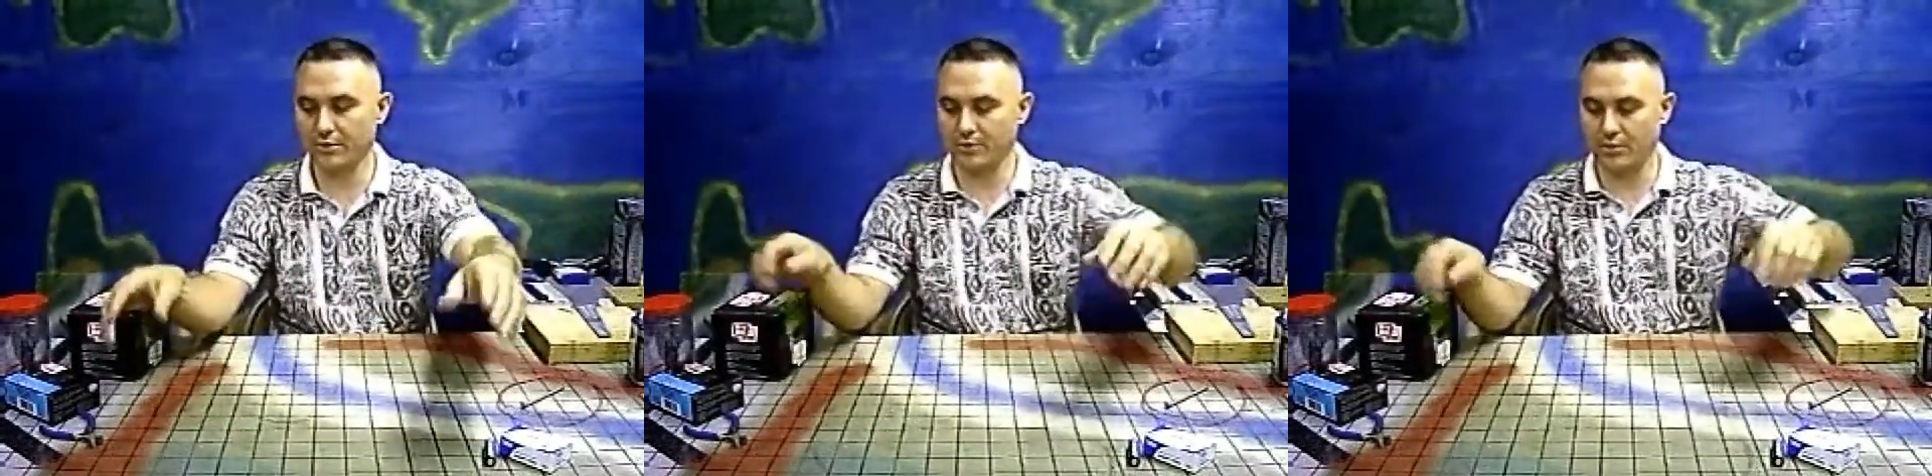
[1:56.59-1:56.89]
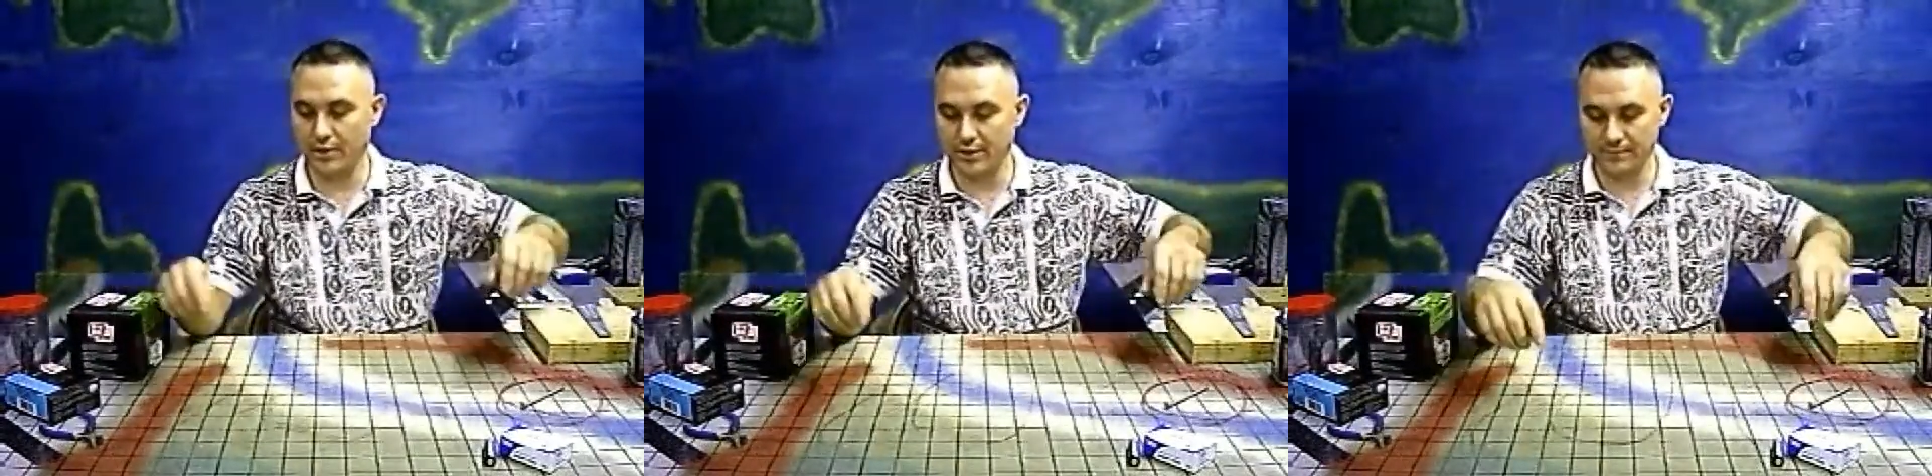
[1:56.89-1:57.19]

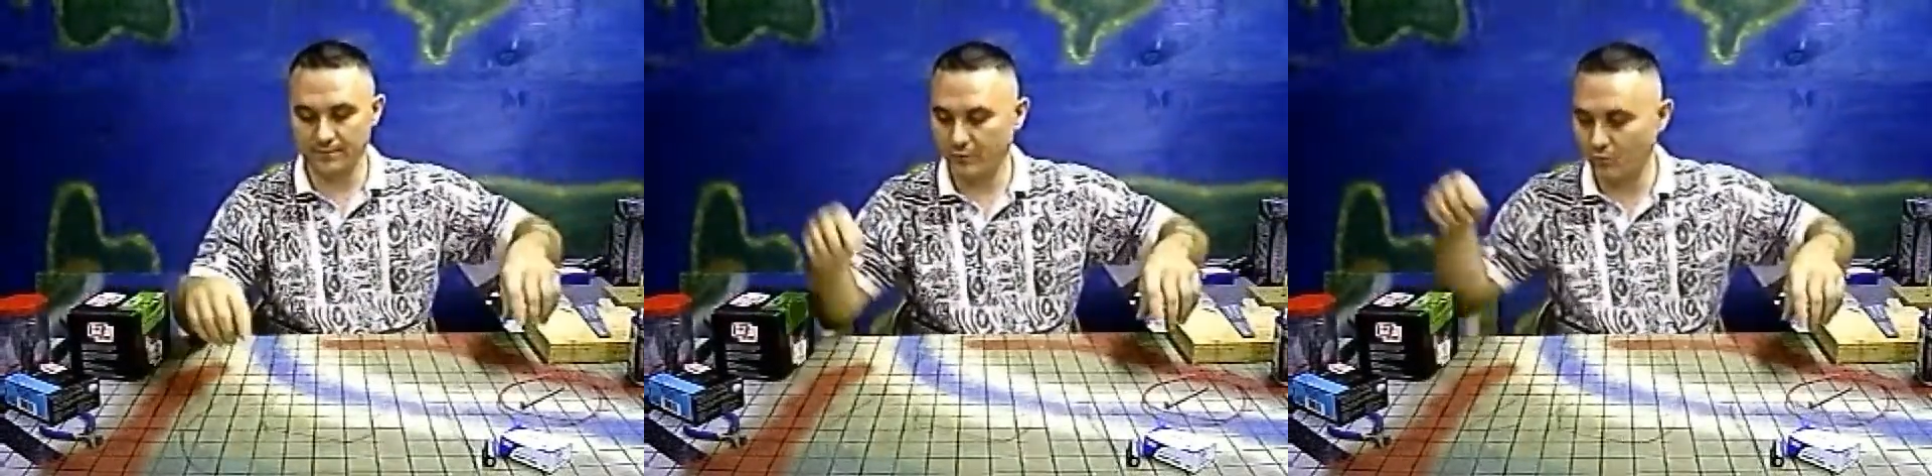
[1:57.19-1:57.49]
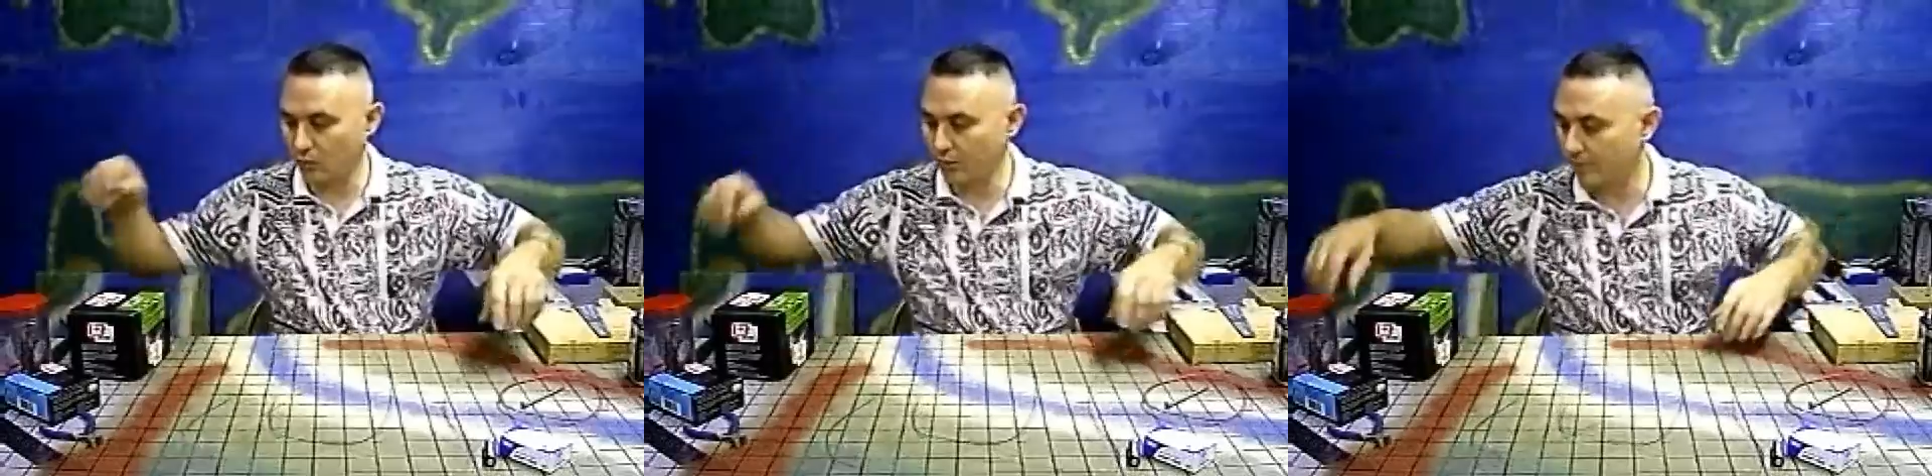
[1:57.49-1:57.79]
through it
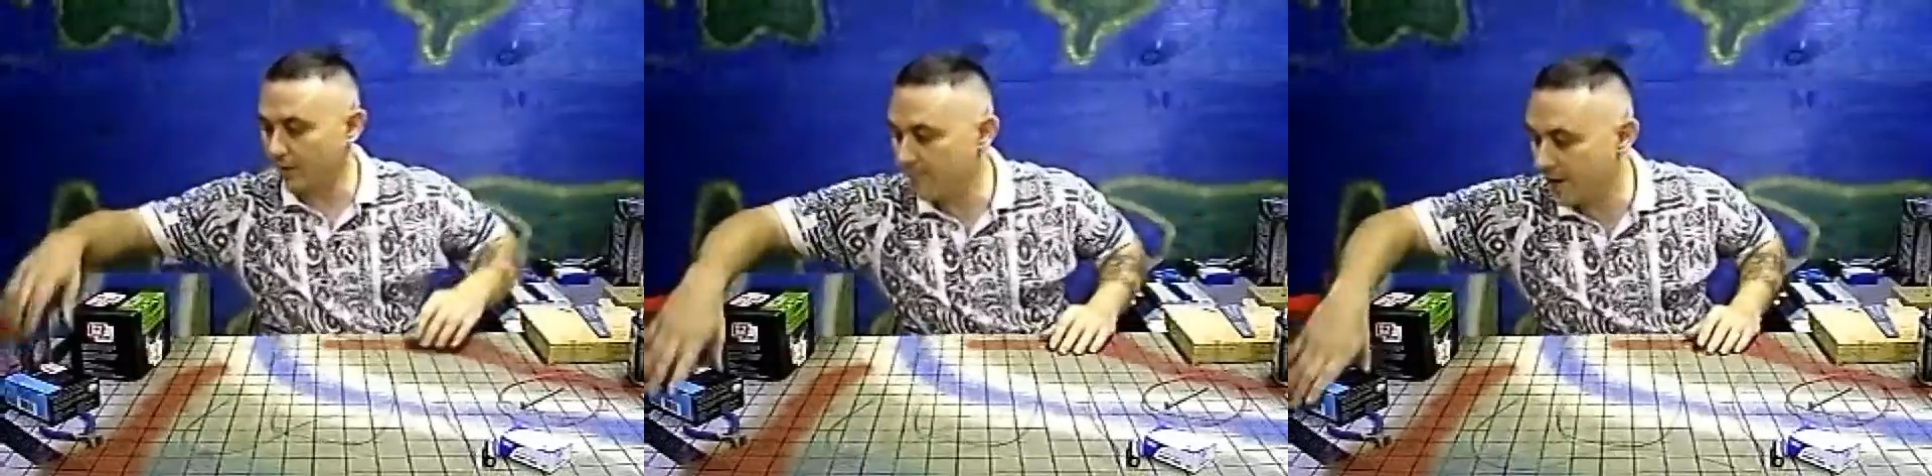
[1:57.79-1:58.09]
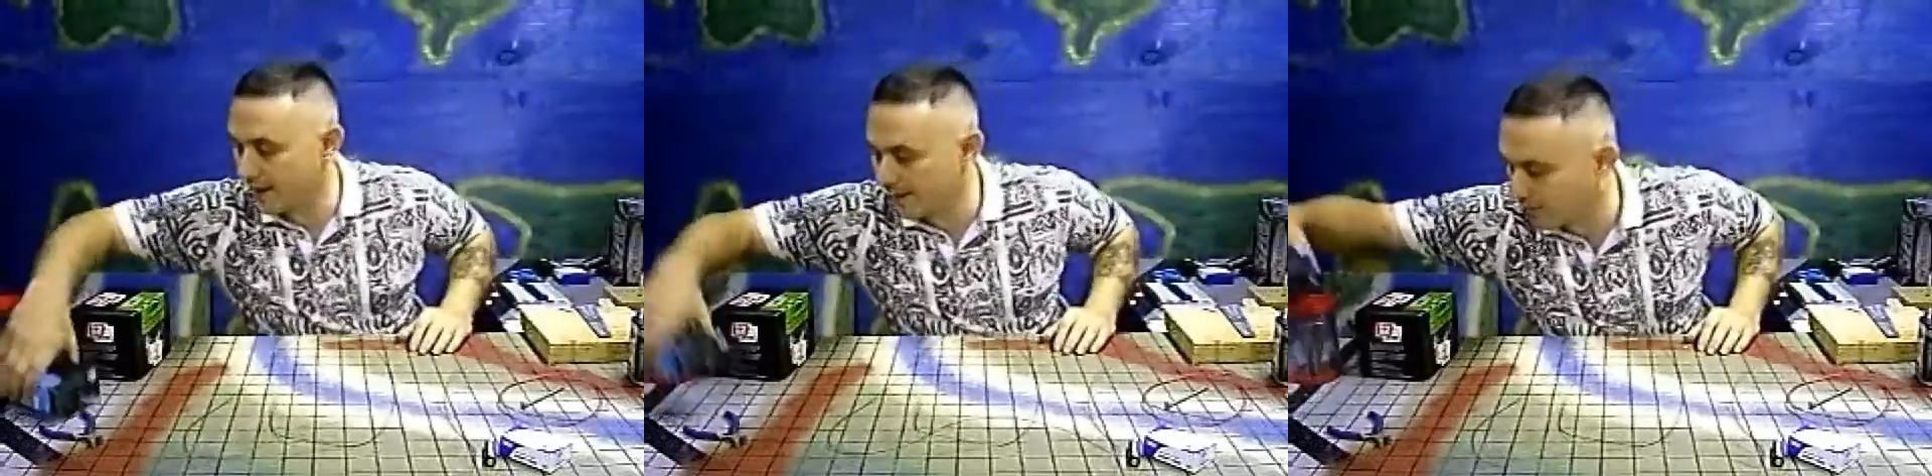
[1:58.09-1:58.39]
with my
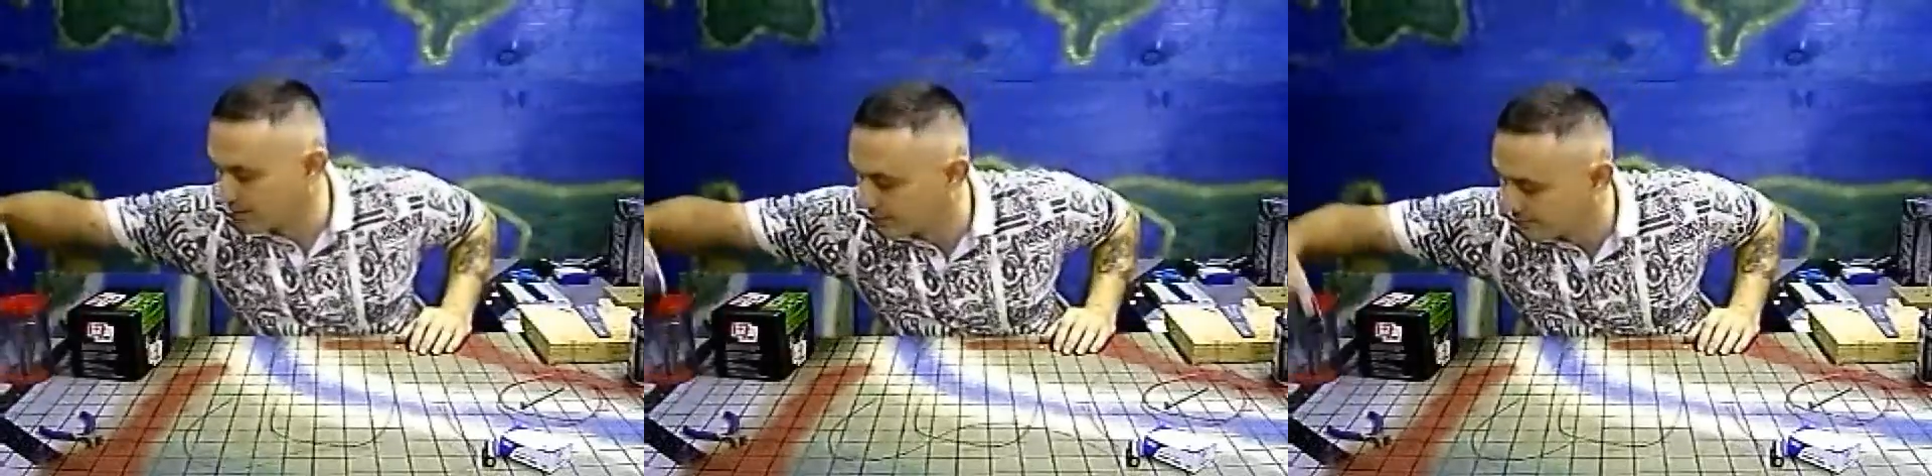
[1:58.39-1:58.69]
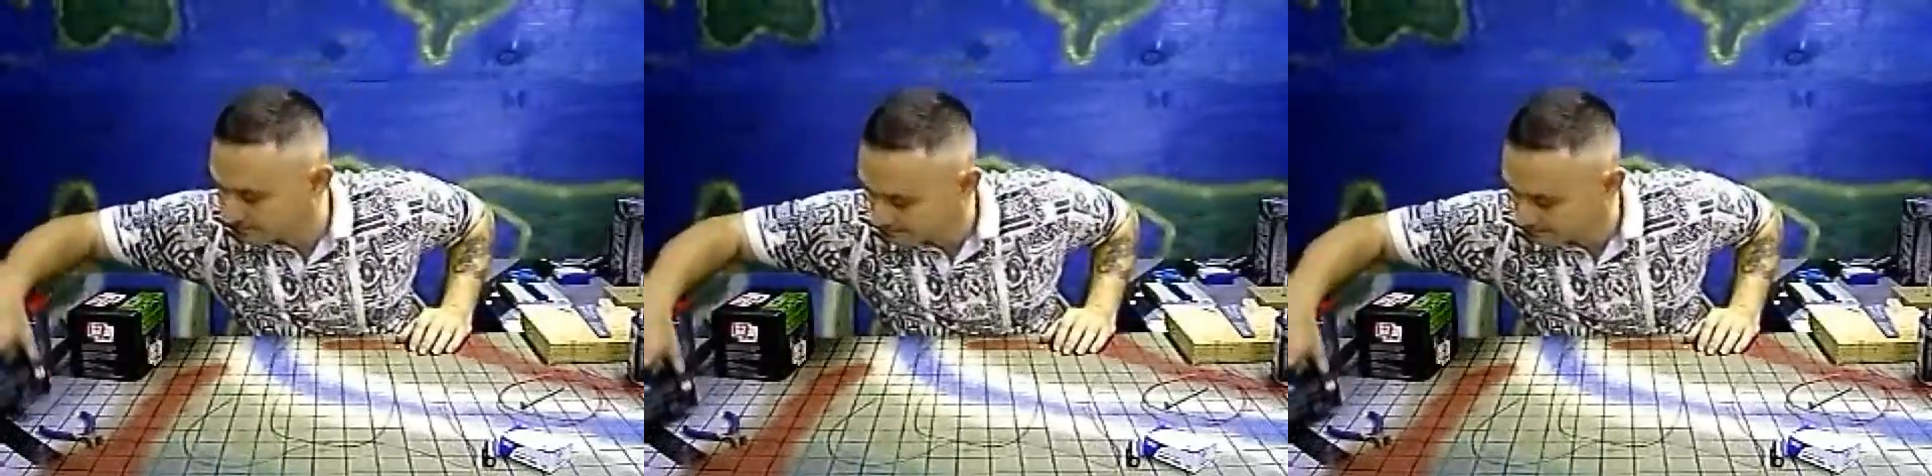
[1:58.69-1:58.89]
battery,